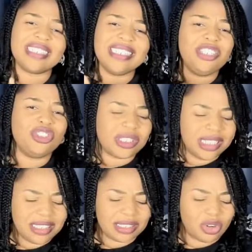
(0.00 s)
They just
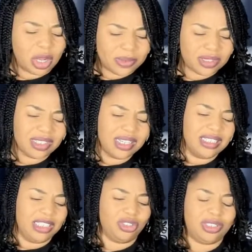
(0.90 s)
interrupt,
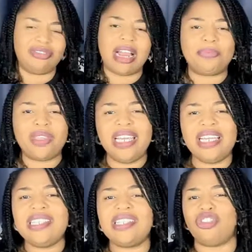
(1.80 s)
they just grab
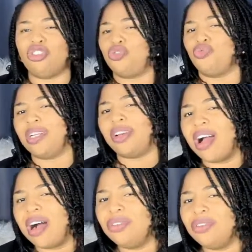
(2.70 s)
things, they just run
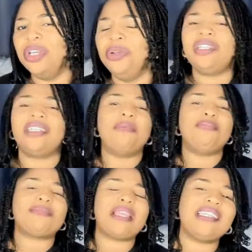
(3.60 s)
around. You tell them,
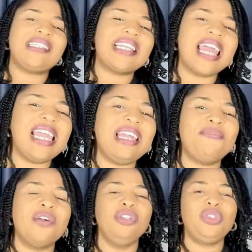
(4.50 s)
stay safe,
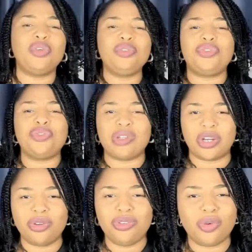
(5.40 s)
don't,
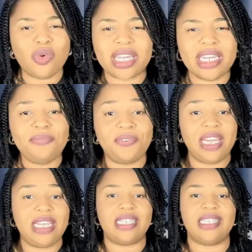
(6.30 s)
your walking
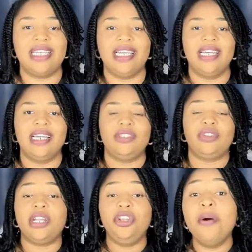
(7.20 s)
feet, so
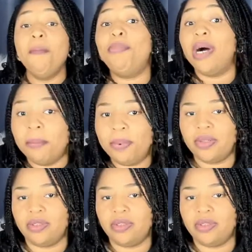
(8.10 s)
that you don't bump.